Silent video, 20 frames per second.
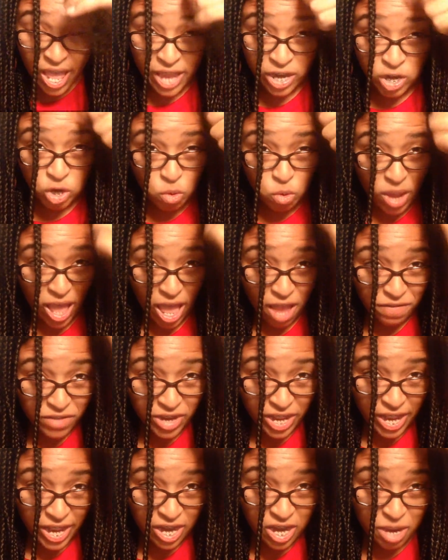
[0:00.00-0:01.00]
and you will have
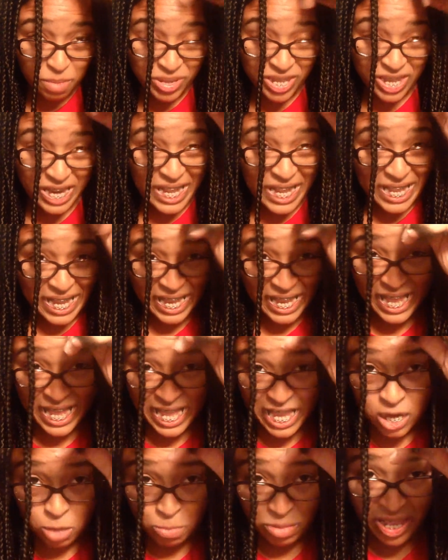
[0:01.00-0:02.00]
to end up getting it
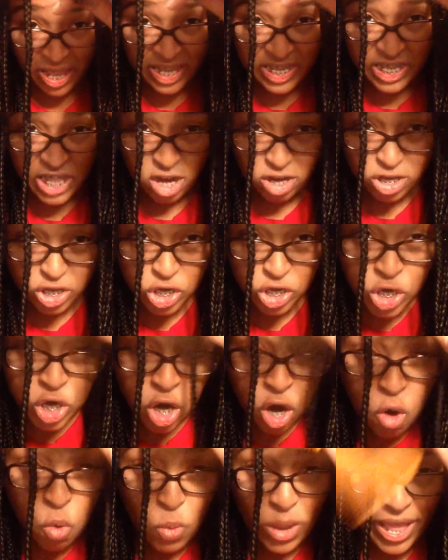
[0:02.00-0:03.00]
cut because there's
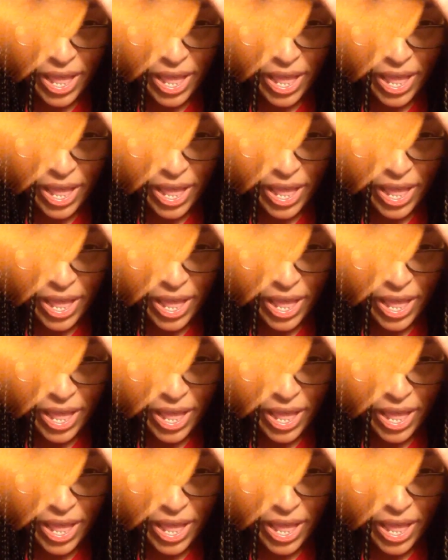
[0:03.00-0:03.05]
no